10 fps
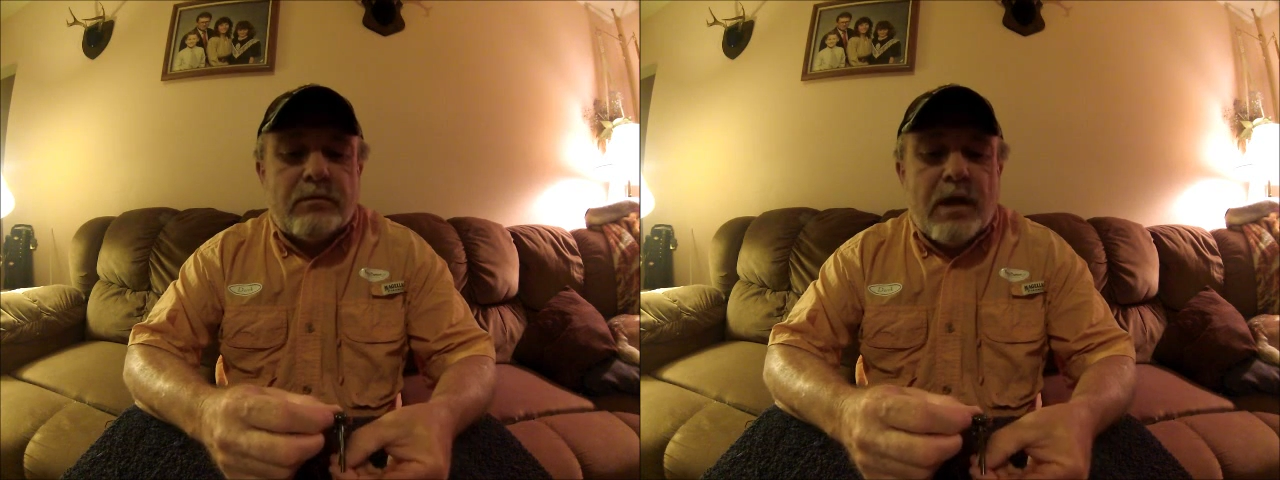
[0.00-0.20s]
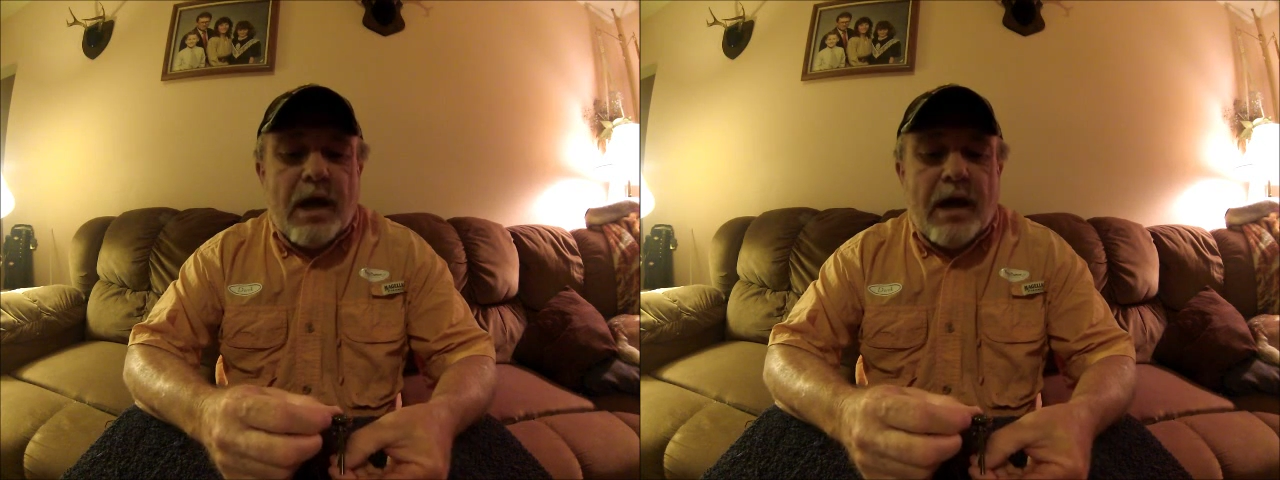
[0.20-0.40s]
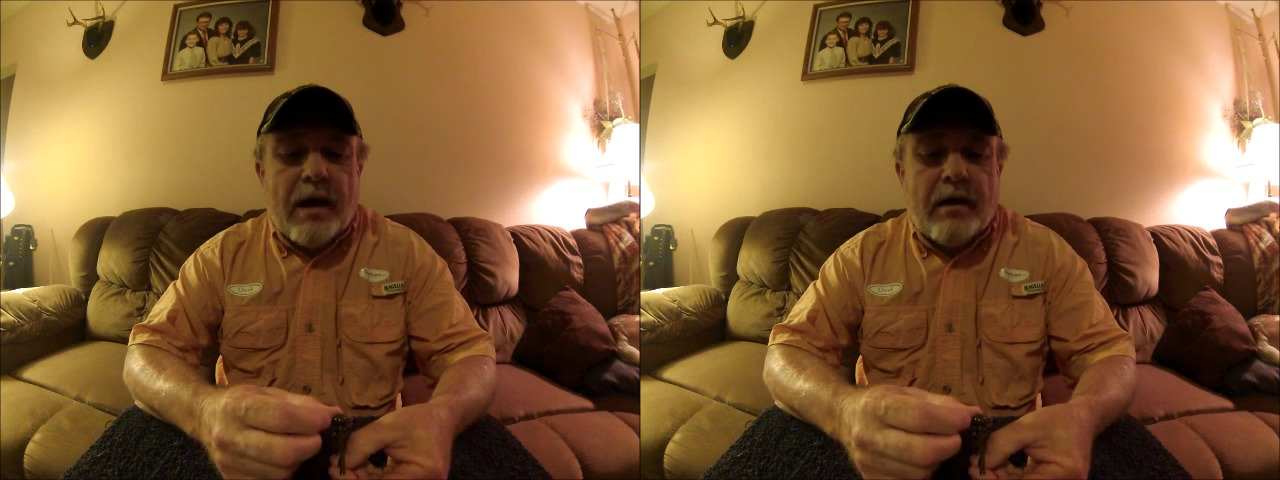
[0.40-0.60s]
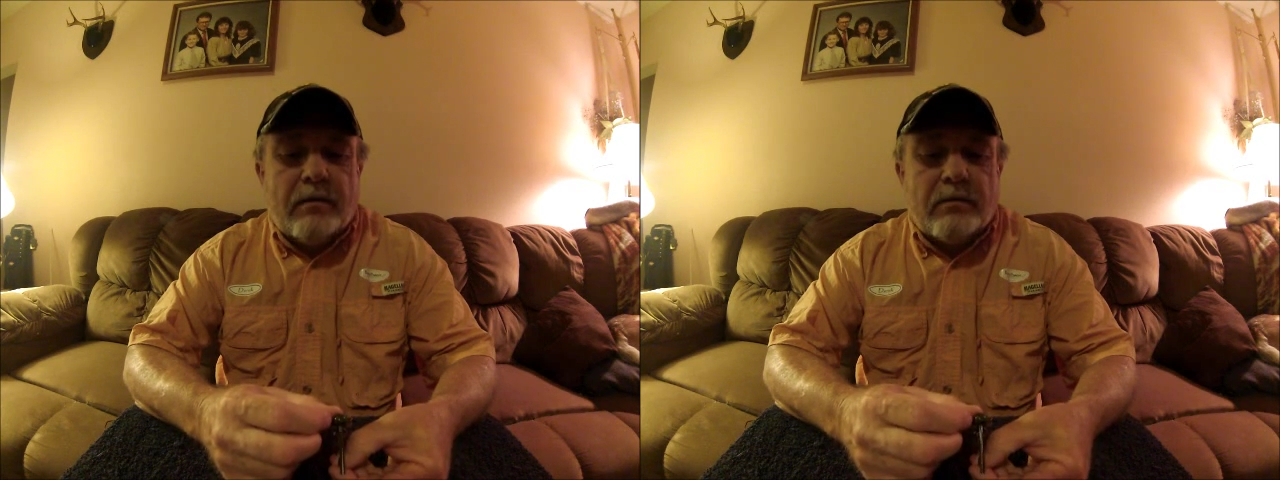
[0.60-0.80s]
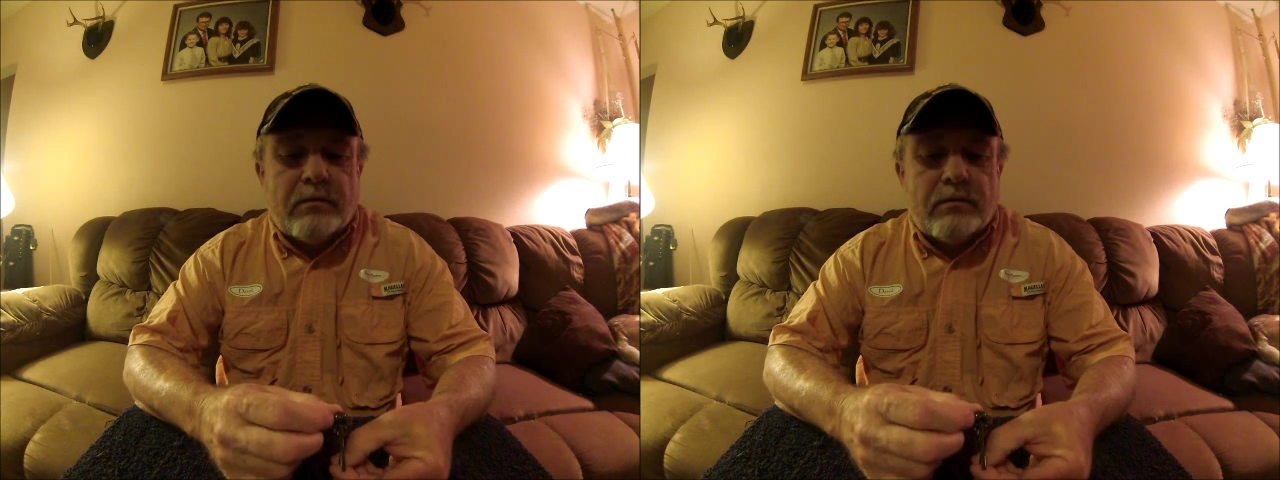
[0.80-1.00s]
eye
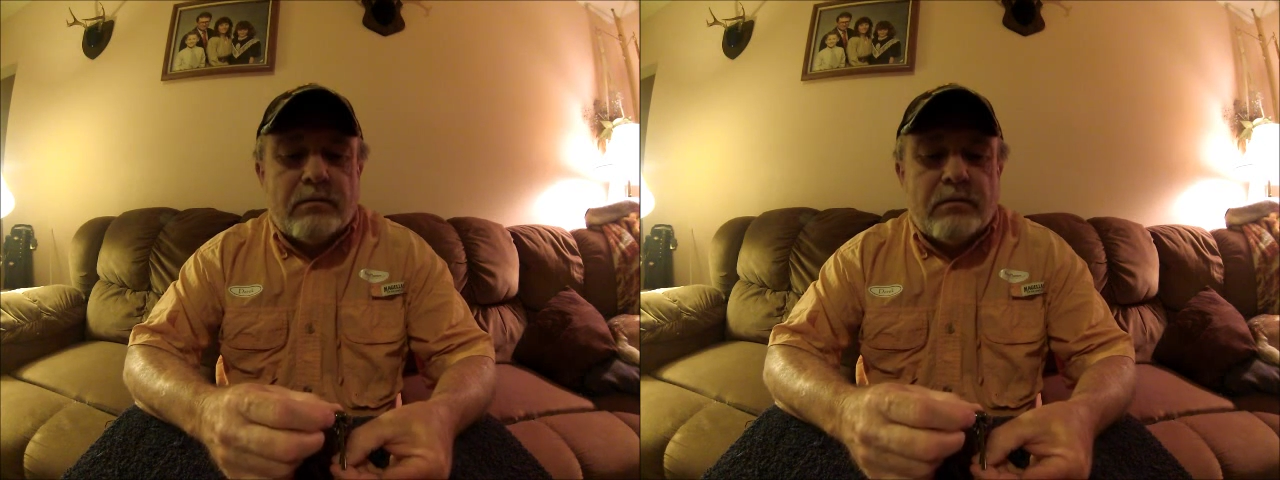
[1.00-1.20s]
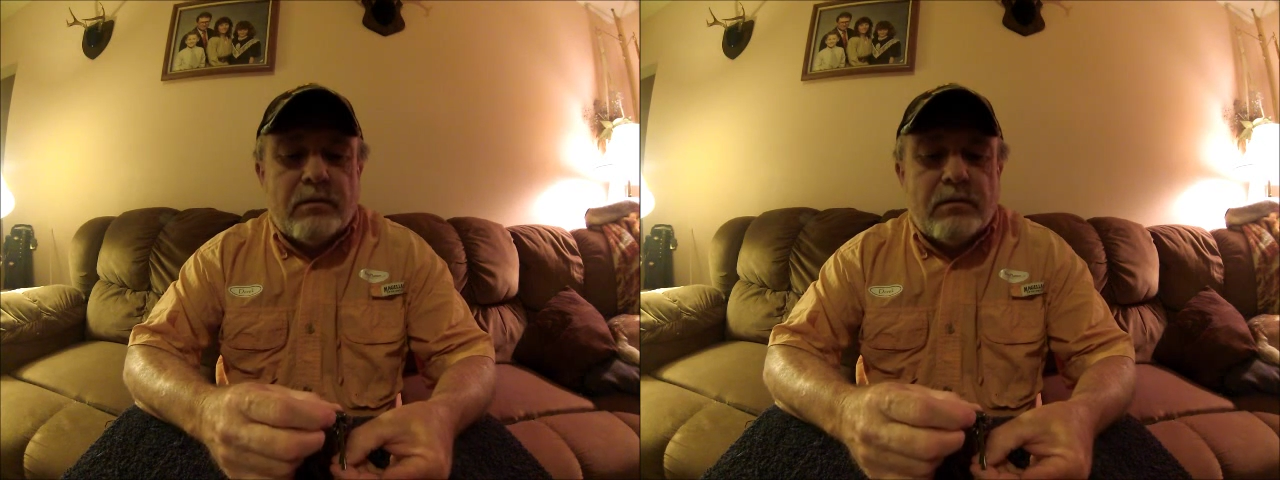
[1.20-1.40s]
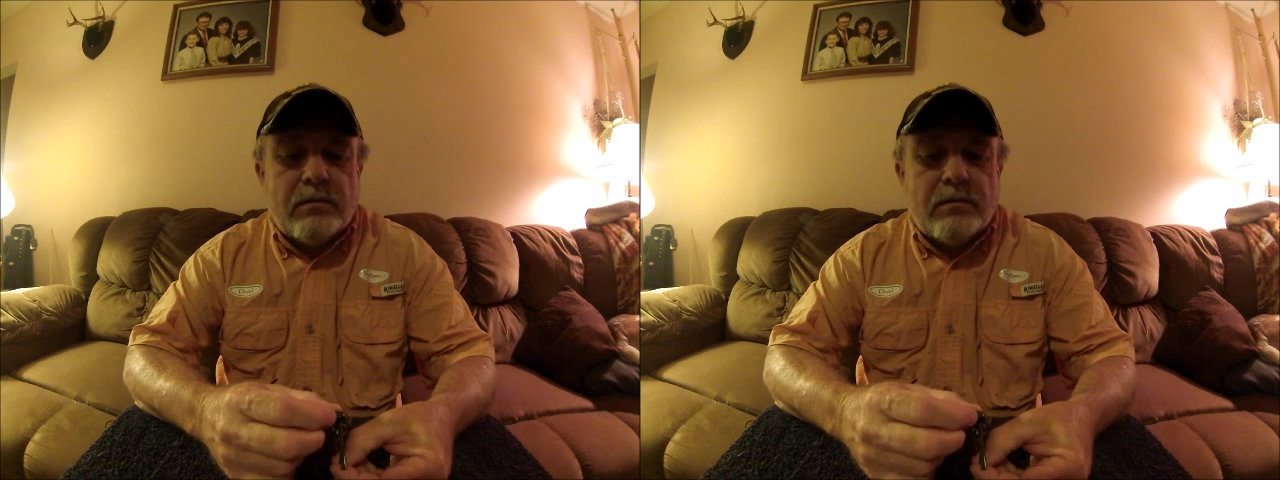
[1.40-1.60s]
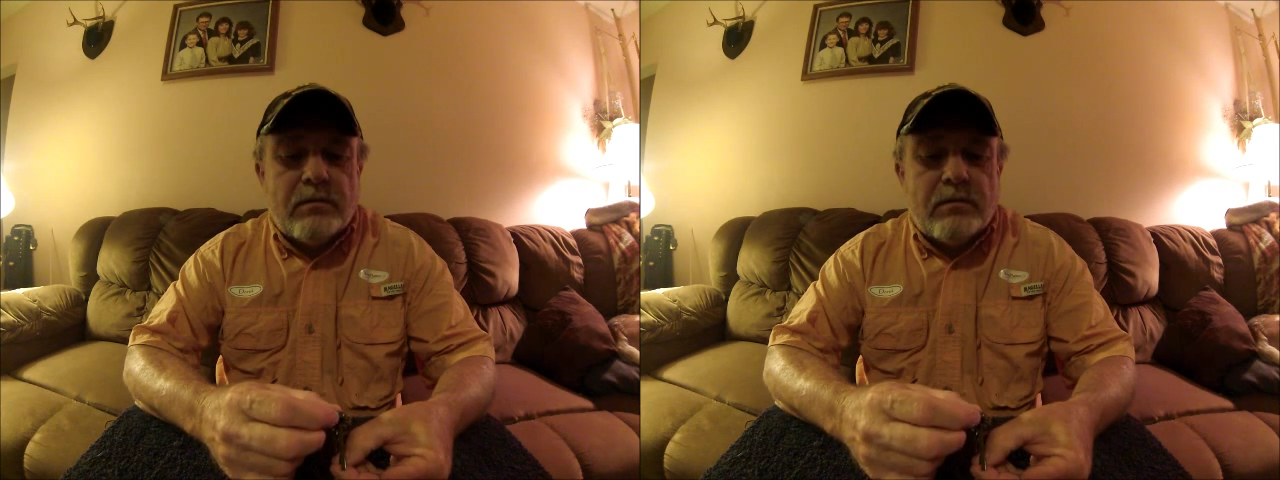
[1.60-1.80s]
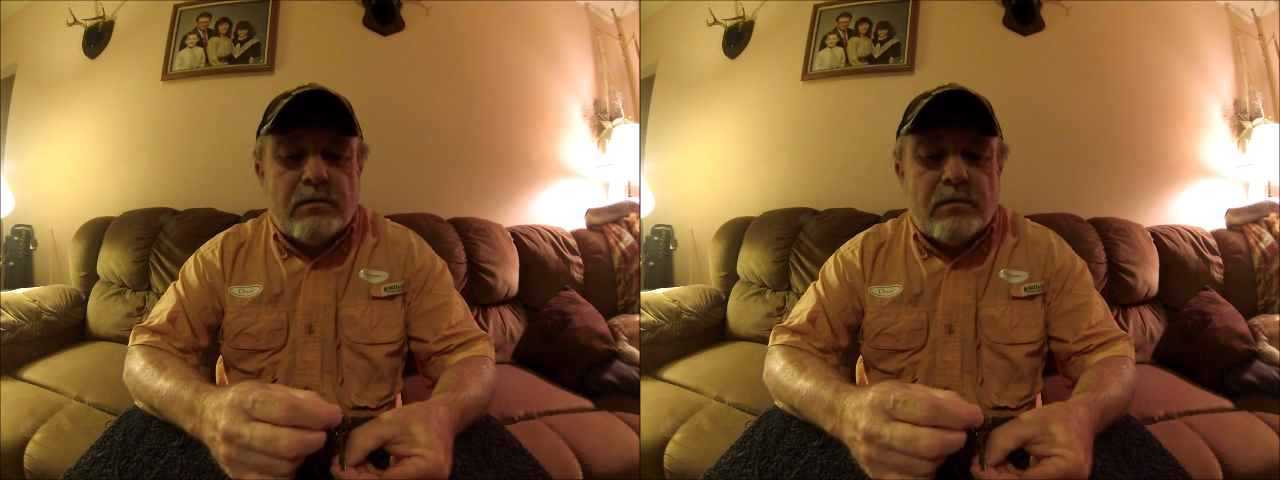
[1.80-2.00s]

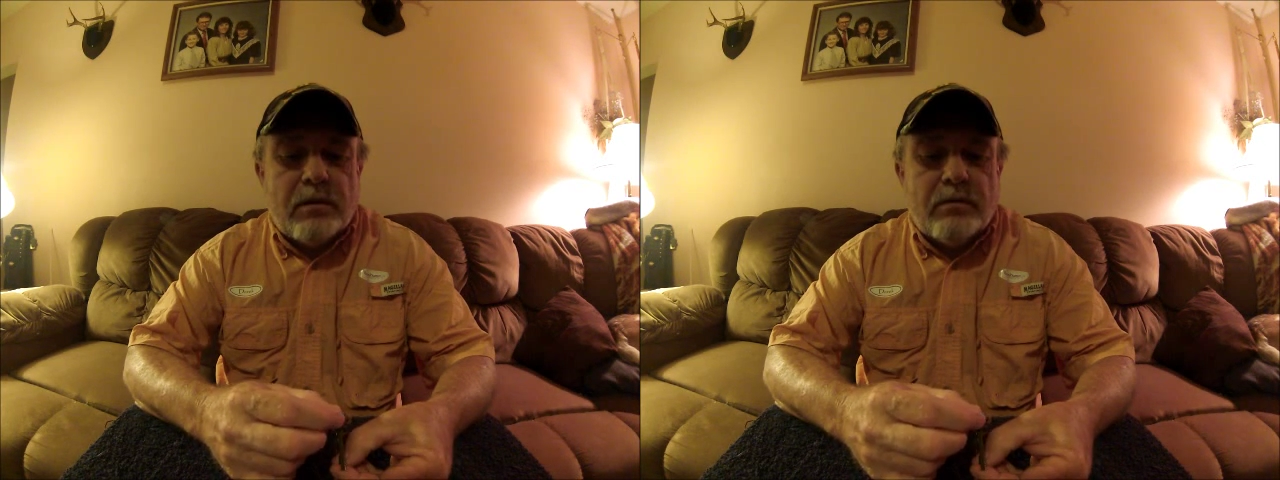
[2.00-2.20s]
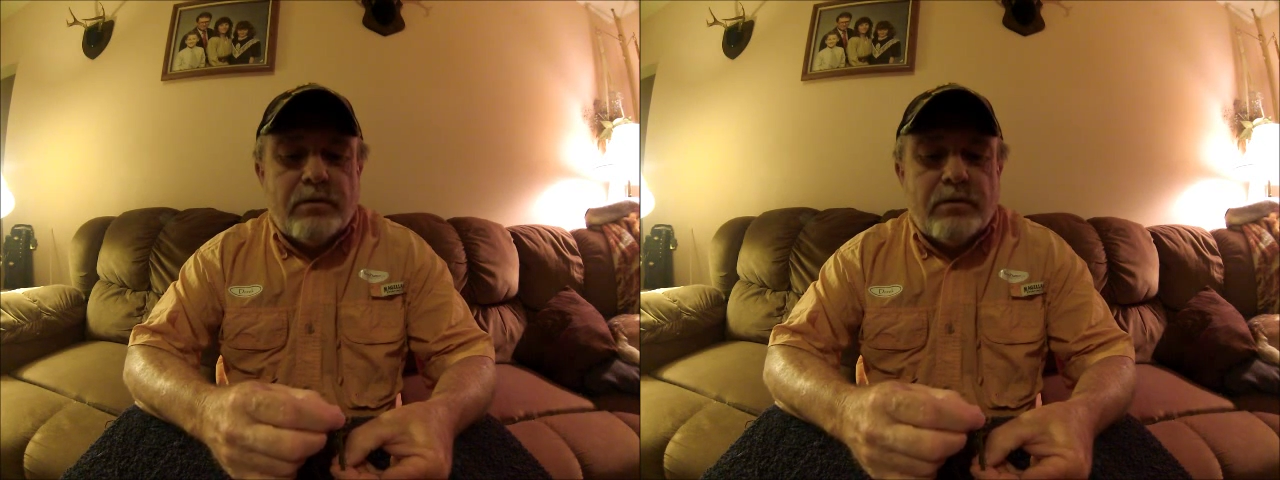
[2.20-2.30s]
of